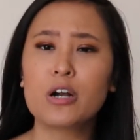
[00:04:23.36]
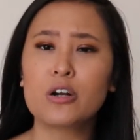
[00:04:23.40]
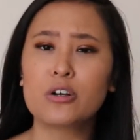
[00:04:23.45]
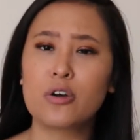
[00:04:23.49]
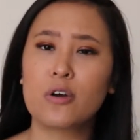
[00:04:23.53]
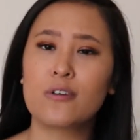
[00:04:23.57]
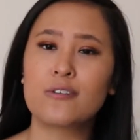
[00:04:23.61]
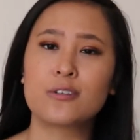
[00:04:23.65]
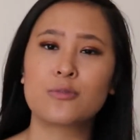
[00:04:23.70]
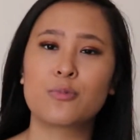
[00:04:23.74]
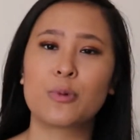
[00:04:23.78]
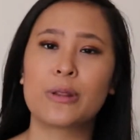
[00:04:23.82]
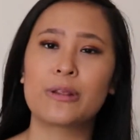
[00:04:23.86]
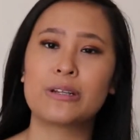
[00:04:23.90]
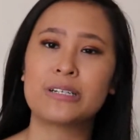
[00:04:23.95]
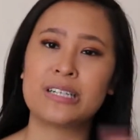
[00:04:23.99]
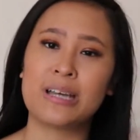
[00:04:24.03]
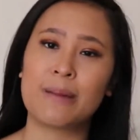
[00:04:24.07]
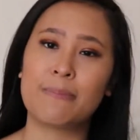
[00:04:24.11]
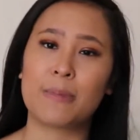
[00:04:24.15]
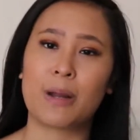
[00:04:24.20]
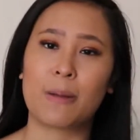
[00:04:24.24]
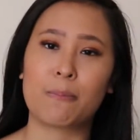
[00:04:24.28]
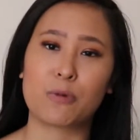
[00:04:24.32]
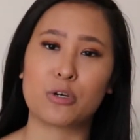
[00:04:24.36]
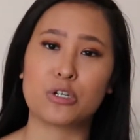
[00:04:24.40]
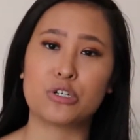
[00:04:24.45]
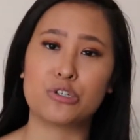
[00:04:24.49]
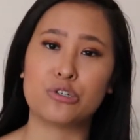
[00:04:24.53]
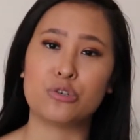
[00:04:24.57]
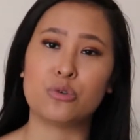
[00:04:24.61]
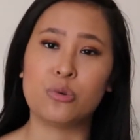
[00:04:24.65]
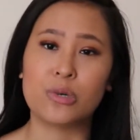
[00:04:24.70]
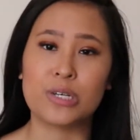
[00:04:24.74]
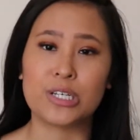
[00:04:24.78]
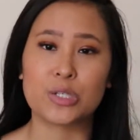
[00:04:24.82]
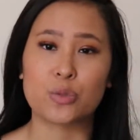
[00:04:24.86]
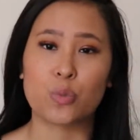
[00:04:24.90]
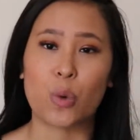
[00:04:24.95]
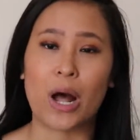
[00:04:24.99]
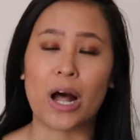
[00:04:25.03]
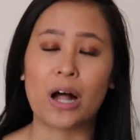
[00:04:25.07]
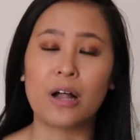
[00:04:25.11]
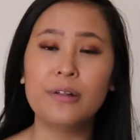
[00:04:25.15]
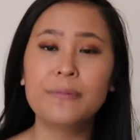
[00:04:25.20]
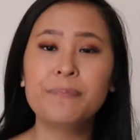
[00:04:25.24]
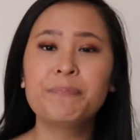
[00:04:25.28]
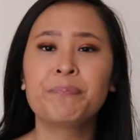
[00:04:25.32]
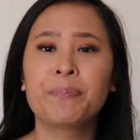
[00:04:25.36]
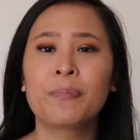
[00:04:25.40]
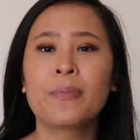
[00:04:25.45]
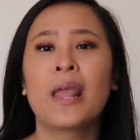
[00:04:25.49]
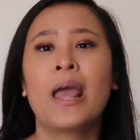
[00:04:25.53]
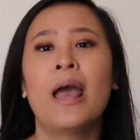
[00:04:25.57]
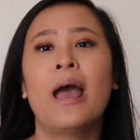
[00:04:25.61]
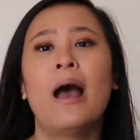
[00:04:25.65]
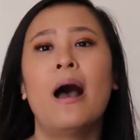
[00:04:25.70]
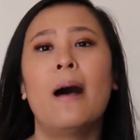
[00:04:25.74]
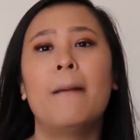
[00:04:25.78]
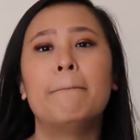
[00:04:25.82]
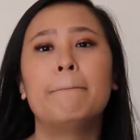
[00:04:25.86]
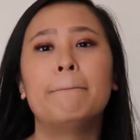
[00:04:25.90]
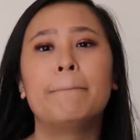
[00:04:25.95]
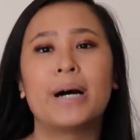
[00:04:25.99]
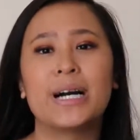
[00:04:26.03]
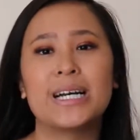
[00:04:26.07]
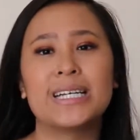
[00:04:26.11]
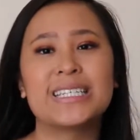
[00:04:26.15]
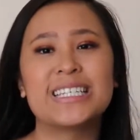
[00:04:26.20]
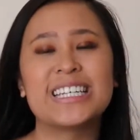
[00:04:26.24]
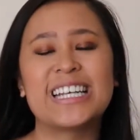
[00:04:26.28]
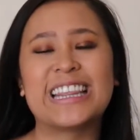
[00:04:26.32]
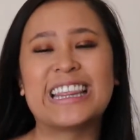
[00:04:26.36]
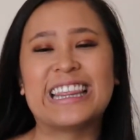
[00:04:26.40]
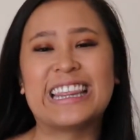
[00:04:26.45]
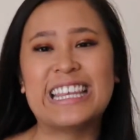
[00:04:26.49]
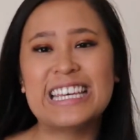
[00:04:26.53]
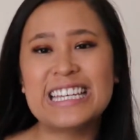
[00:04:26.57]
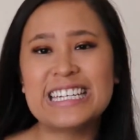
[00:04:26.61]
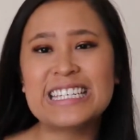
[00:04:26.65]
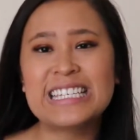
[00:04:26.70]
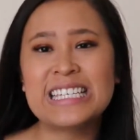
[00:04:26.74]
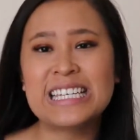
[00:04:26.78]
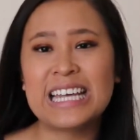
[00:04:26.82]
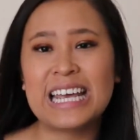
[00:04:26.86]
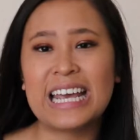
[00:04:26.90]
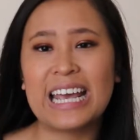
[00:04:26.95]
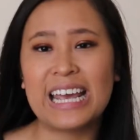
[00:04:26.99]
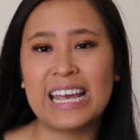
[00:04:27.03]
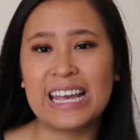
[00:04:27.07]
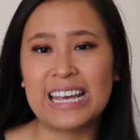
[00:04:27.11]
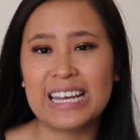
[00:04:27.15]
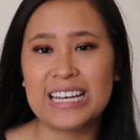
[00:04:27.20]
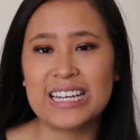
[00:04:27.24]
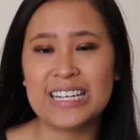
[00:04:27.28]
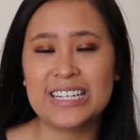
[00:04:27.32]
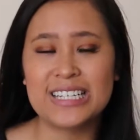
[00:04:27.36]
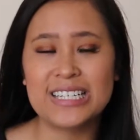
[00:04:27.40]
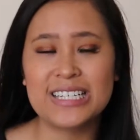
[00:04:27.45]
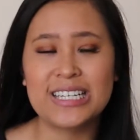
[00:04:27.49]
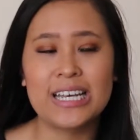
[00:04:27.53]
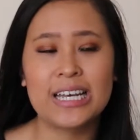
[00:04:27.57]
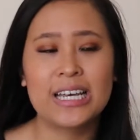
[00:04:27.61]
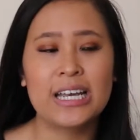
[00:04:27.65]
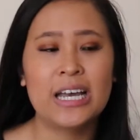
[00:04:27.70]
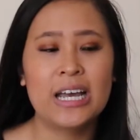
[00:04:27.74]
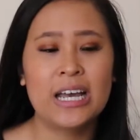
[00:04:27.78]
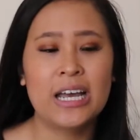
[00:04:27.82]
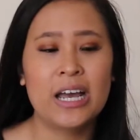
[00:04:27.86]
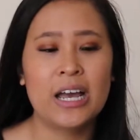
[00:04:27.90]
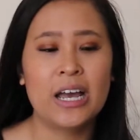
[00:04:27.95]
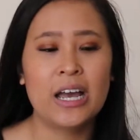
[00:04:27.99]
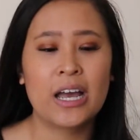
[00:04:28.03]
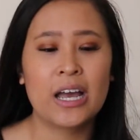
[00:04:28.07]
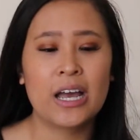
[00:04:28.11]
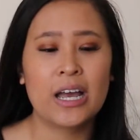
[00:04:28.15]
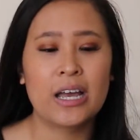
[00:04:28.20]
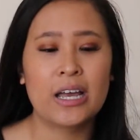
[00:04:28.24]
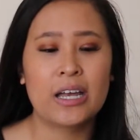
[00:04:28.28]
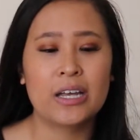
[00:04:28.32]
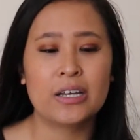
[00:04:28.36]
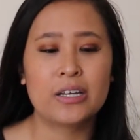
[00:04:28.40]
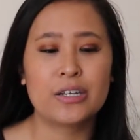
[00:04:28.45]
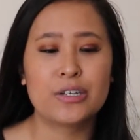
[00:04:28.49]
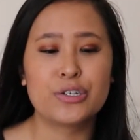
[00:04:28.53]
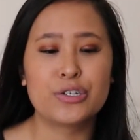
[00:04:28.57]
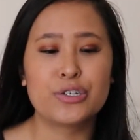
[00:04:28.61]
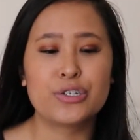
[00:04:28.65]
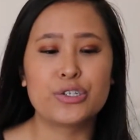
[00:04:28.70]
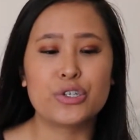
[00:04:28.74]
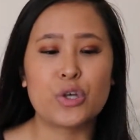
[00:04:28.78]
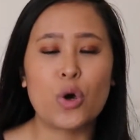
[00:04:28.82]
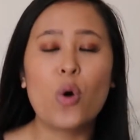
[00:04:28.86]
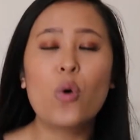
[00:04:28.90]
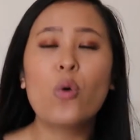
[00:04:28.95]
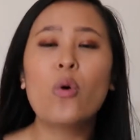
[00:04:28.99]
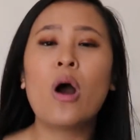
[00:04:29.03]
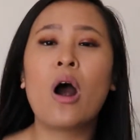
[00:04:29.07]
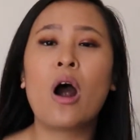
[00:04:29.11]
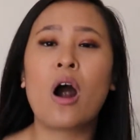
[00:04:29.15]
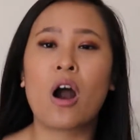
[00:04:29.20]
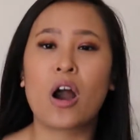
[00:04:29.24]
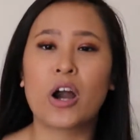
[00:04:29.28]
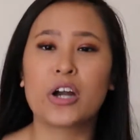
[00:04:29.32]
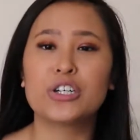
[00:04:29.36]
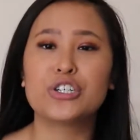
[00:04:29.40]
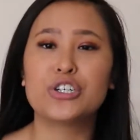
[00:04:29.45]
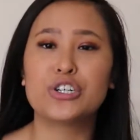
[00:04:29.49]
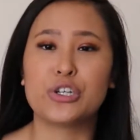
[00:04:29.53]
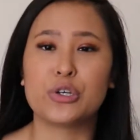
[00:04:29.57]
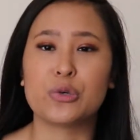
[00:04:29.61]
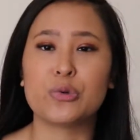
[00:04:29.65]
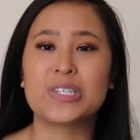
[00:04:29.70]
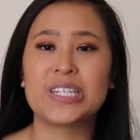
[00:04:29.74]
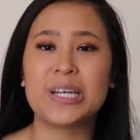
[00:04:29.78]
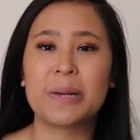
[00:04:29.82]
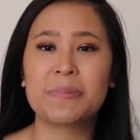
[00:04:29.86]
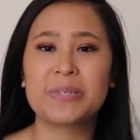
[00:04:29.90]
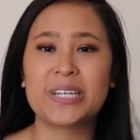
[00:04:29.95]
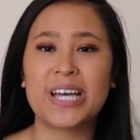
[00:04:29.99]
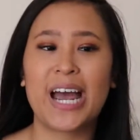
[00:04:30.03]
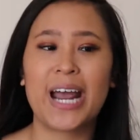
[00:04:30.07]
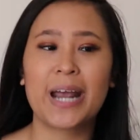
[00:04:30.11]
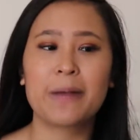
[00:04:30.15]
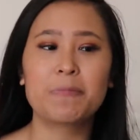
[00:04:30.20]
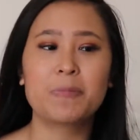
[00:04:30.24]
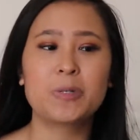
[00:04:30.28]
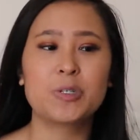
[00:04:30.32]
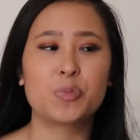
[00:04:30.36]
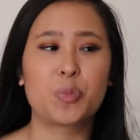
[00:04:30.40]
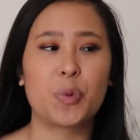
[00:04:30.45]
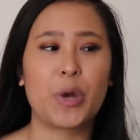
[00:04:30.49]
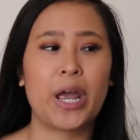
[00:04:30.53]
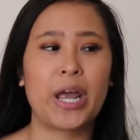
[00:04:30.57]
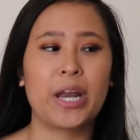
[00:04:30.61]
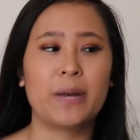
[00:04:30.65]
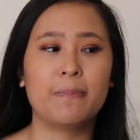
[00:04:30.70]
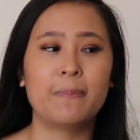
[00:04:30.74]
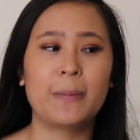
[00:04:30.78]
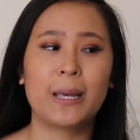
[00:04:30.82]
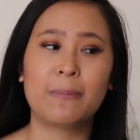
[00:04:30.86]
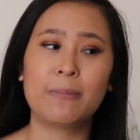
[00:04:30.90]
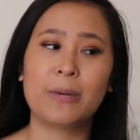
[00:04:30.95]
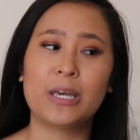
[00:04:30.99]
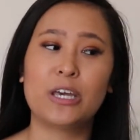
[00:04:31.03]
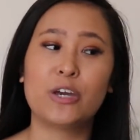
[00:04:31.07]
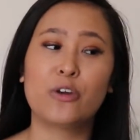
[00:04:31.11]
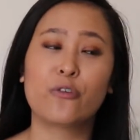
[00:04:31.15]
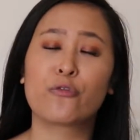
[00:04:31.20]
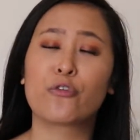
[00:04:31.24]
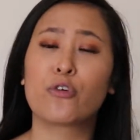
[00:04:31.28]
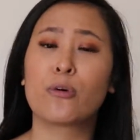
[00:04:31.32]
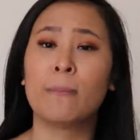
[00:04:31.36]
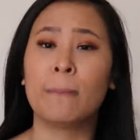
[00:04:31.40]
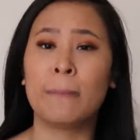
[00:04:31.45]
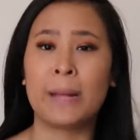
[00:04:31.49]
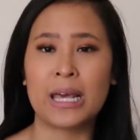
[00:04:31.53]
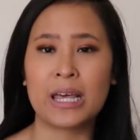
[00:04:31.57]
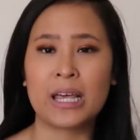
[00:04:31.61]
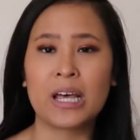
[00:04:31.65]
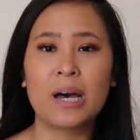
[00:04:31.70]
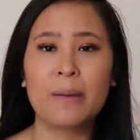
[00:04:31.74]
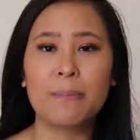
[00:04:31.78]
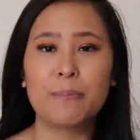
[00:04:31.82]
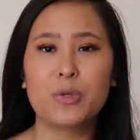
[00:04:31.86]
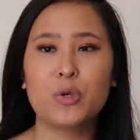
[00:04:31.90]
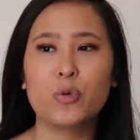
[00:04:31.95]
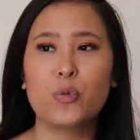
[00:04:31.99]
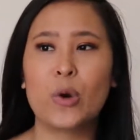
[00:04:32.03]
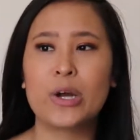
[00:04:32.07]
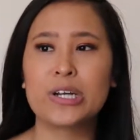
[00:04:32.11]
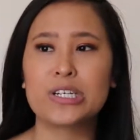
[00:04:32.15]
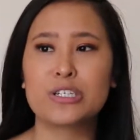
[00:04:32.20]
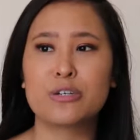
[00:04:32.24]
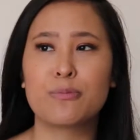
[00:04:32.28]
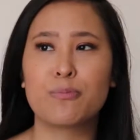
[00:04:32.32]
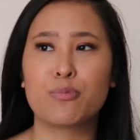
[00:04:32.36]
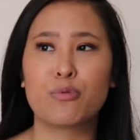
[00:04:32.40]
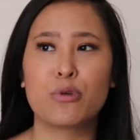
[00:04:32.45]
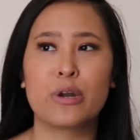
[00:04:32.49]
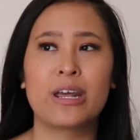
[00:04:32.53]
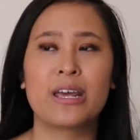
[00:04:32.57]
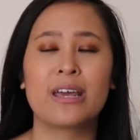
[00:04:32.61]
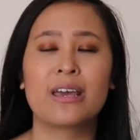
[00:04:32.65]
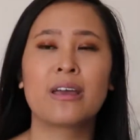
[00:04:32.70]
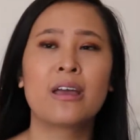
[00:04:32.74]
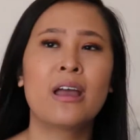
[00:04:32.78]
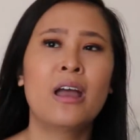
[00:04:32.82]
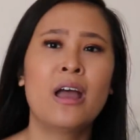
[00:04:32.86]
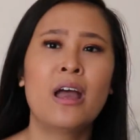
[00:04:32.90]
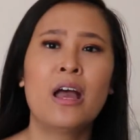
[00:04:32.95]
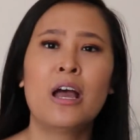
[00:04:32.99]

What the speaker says: goes with tip number 2 as well, but this is so hard to do sometimes when maybe for makeup you want to bring